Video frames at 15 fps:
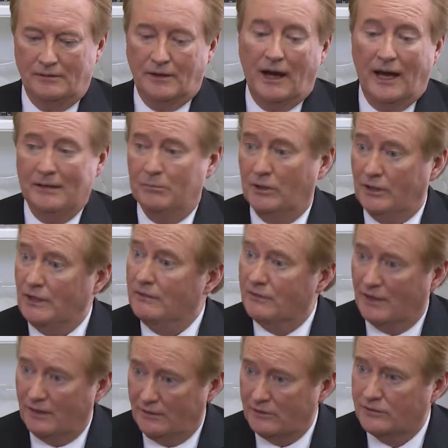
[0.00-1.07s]
I believe,
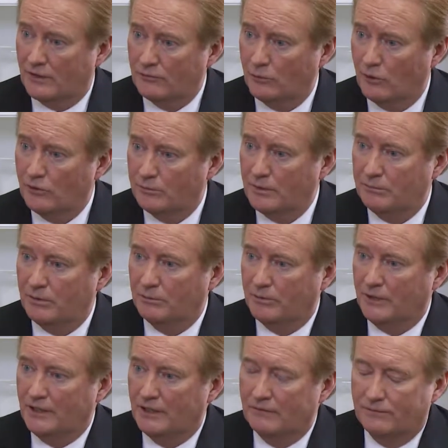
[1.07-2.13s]
and I think several other people
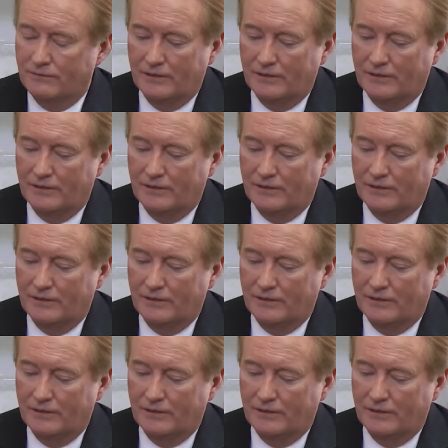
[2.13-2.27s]
believe,